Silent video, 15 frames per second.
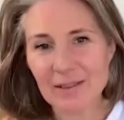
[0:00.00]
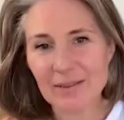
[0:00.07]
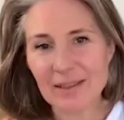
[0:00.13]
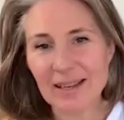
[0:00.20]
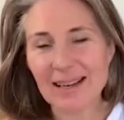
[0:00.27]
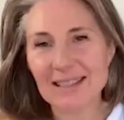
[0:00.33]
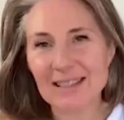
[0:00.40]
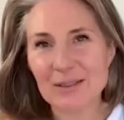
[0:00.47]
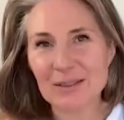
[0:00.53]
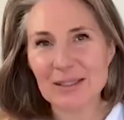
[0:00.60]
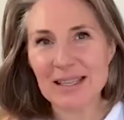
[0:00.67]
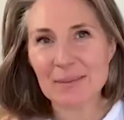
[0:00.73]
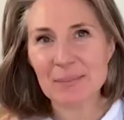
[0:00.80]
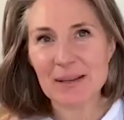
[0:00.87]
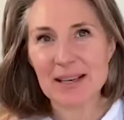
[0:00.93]
you. Yeah, it's
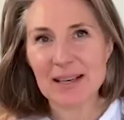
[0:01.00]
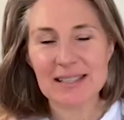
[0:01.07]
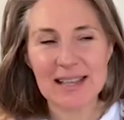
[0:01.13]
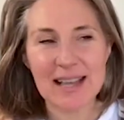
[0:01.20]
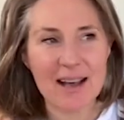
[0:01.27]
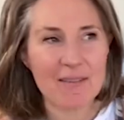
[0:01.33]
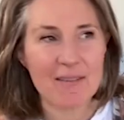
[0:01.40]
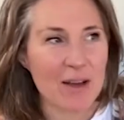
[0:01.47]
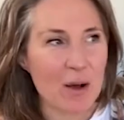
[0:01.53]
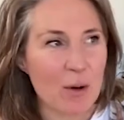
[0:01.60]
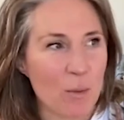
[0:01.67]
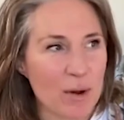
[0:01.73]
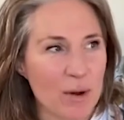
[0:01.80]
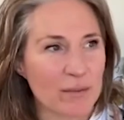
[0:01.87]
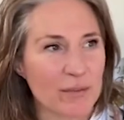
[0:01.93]
neat because I have got
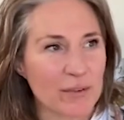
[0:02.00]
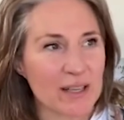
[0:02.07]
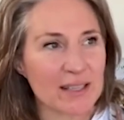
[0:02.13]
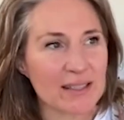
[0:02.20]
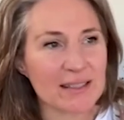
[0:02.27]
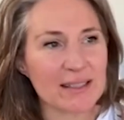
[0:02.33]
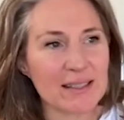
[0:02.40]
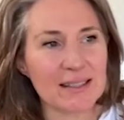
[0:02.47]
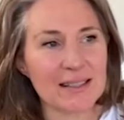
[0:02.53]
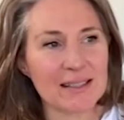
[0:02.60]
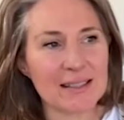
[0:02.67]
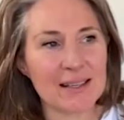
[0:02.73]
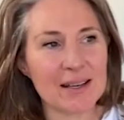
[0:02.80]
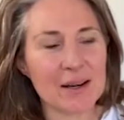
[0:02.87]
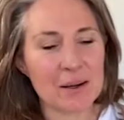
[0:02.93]
one foot in
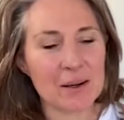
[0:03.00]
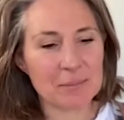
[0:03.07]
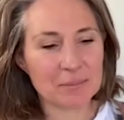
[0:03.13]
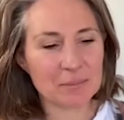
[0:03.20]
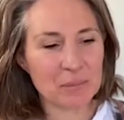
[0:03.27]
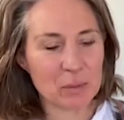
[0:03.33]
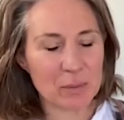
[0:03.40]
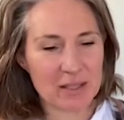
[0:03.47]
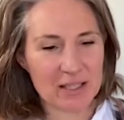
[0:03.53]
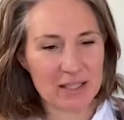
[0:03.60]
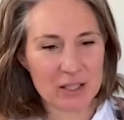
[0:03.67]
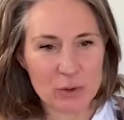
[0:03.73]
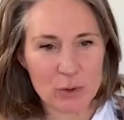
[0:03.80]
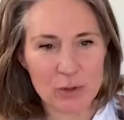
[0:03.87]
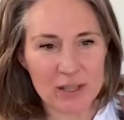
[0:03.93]
the um because the
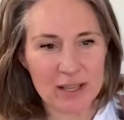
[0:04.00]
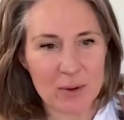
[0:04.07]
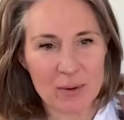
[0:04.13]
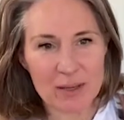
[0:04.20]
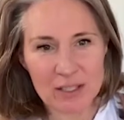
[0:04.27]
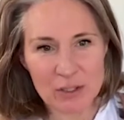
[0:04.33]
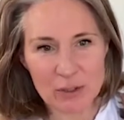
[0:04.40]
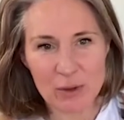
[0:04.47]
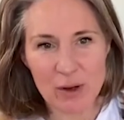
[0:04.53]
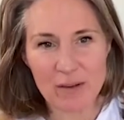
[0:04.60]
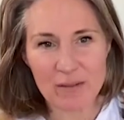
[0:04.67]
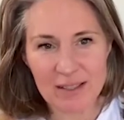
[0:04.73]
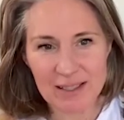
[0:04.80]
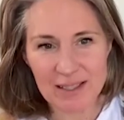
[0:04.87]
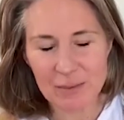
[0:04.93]
school that I went to
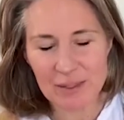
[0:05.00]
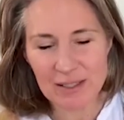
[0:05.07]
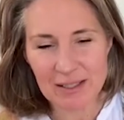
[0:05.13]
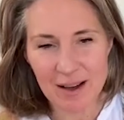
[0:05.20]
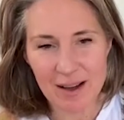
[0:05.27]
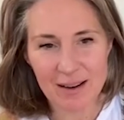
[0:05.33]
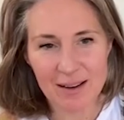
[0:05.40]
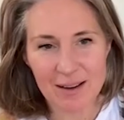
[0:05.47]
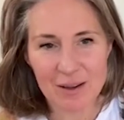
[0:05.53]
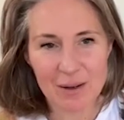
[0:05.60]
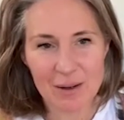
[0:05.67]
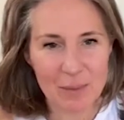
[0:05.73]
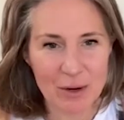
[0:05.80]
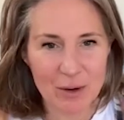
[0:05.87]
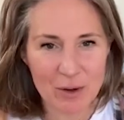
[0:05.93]
obviously was not a
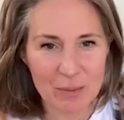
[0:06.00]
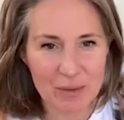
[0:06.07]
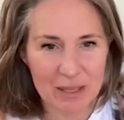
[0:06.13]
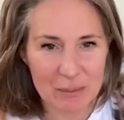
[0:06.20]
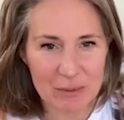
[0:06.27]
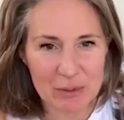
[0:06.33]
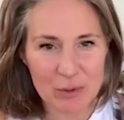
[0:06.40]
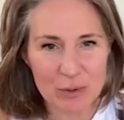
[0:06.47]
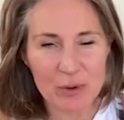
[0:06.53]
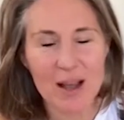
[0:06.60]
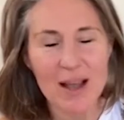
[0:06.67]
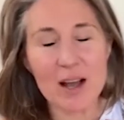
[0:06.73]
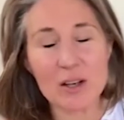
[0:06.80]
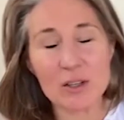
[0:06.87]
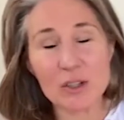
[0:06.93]
mm-hmm. medical medium school.
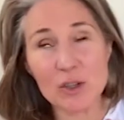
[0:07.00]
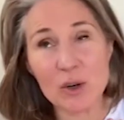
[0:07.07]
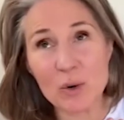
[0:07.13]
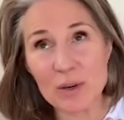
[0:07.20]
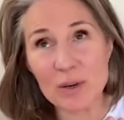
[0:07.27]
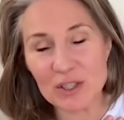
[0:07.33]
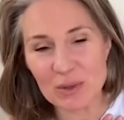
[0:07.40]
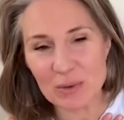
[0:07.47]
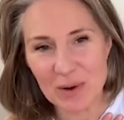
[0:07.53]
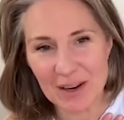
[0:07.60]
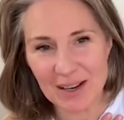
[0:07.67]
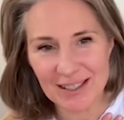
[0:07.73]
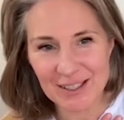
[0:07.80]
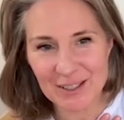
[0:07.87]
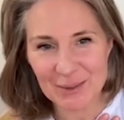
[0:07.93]
I so wish it
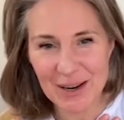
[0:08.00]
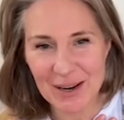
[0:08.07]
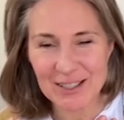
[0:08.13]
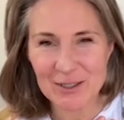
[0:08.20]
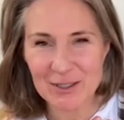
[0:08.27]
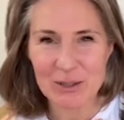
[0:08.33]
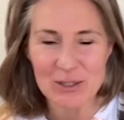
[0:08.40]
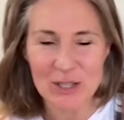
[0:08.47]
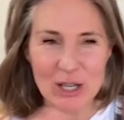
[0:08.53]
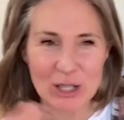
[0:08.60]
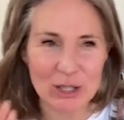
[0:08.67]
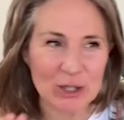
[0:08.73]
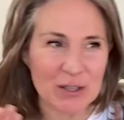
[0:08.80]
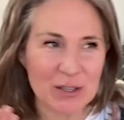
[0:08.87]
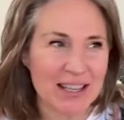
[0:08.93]
was, right? So ah. I have to
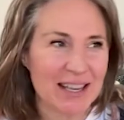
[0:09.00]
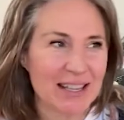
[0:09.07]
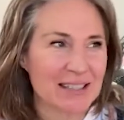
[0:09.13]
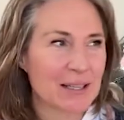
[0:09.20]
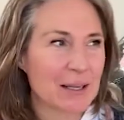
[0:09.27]
unlearn things